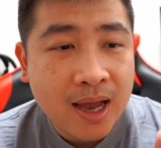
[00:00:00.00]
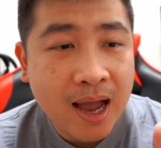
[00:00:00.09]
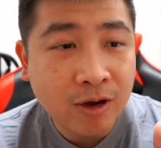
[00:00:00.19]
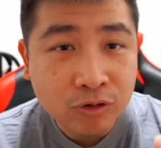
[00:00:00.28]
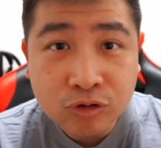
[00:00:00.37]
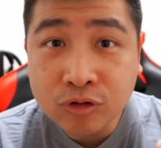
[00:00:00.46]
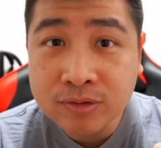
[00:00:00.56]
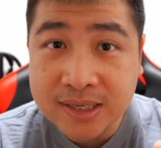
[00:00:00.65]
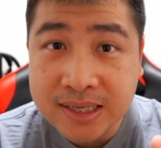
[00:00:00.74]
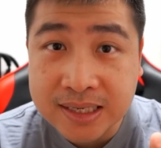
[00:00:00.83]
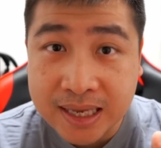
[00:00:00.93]
I also
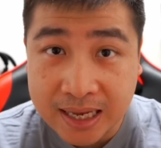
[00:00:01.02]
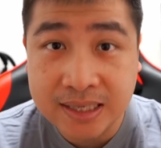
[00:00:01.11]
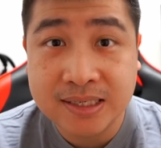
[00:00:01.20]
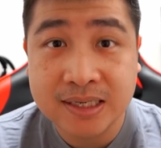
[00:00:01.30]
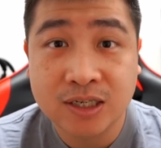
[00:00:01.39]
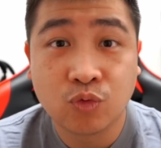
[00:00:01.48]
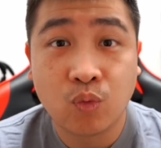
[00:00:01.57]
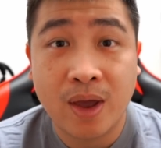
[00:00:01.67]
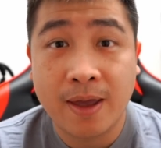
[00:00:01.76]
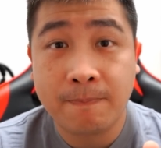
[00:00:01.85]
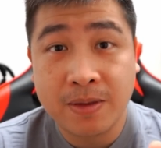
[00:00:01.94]
seen cases
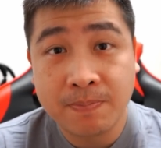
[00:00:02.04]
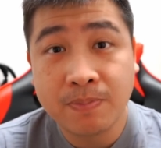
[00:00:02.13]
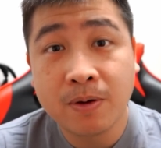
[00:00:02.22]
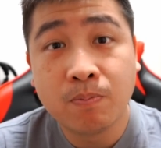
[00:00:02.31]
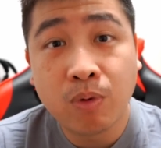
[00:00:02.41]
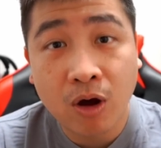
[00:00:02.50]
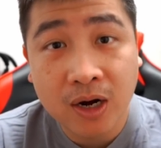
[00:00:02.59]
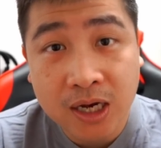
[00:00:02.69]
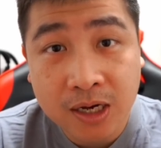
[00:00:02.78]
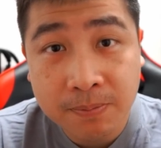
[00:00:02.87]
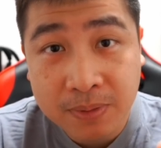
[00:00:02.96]
where people bought
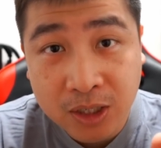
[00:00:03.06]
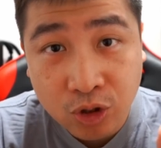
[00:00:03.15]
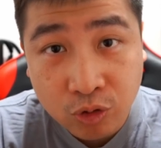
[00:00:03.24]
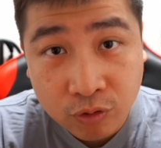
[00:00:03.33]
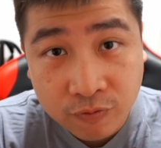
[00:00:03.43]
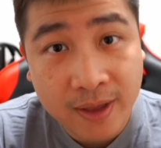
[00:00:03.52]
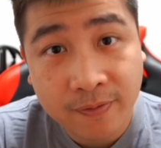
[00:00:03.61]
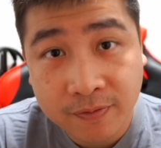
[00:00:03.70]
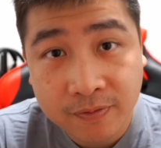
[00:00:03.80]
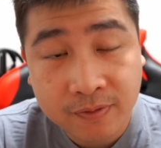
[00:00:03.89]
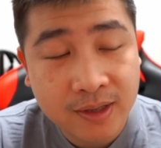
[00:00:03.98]
a BTO flat.
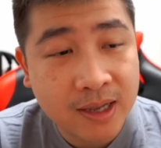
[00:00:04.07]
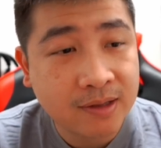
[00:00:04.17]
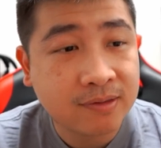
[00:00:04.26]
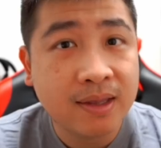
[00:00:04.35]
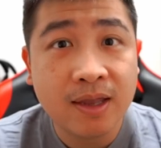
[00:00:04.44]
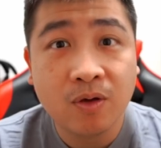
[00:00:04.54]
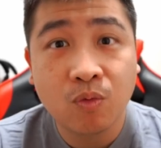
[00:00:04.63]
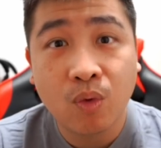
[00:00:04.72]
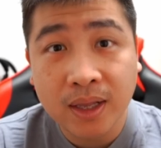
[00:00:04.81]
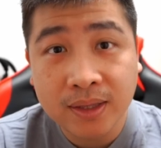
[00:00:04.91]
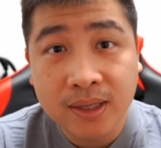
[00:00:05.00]
They stay
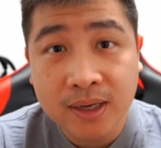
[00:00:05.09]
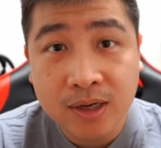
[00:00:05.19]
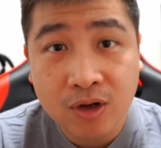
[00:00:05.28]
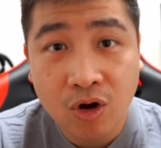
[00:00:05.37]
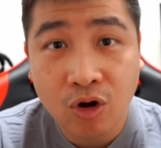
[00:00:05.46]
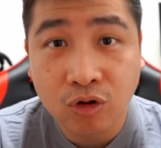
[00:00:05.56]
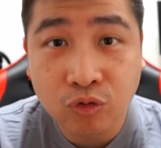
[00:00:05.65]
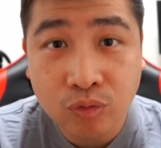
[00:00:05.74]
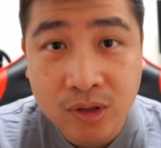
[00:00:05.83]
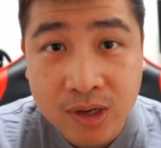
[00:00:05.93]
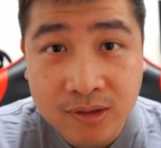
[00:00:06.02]
1 year or
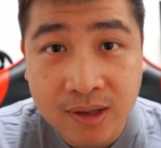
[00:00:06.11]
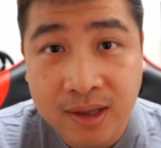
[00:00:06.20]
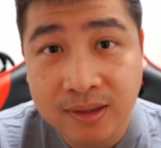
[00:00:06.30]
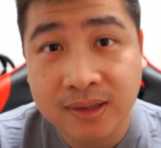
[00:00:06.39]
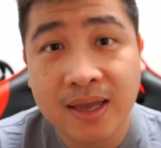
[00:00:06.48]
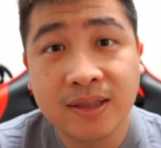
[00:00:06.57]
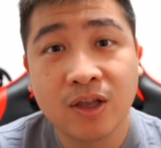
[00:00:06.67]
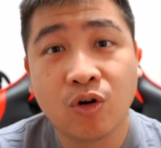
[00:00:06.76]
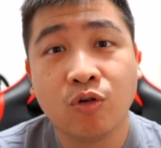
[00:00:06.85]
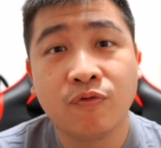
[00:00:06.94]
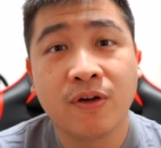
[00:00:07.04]
2 years and then the
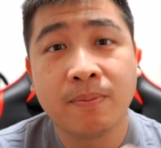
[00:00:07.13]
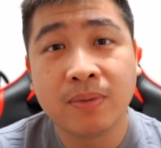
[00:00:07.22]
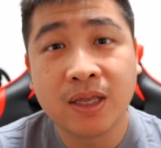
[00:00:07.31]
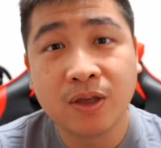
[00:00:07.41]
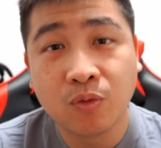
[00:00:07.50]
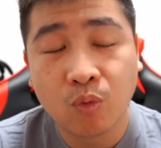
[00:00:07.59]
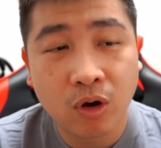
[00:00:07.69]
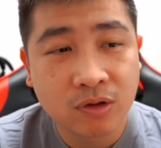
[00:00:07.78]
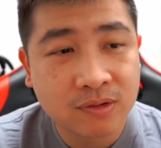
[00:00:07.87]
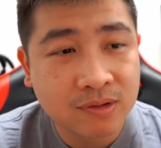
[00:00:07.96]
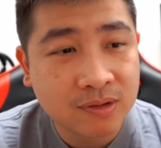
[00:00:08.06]
whole family
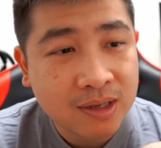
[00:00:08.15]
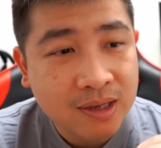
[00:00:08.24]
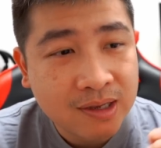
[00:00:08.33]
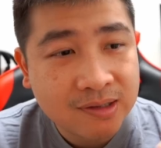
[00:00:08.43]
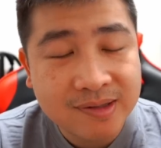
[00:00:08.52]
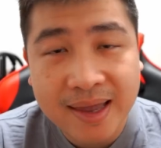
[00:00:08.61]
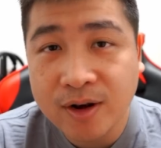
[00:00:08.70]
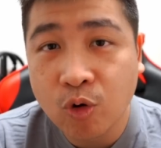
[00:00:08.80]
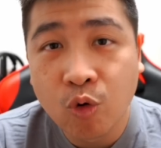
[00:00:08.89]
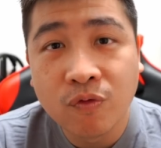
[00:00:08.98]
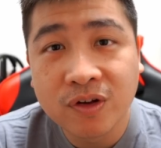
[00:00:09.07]
was
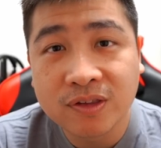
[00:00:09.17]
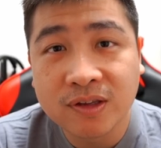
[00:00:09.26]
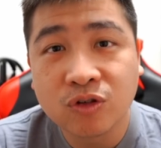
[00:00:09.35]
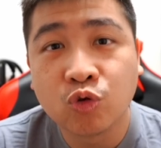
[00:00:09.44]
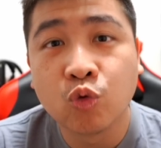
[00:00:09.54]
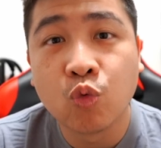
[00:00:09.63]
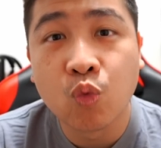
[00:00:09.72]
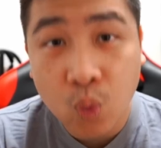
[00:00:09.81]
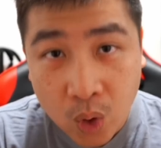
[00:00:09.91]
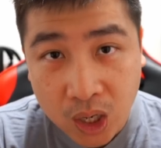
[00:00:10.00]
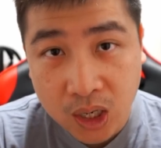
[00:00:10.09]
sent overseas to
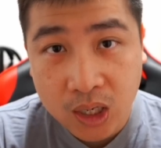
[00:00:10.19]
work.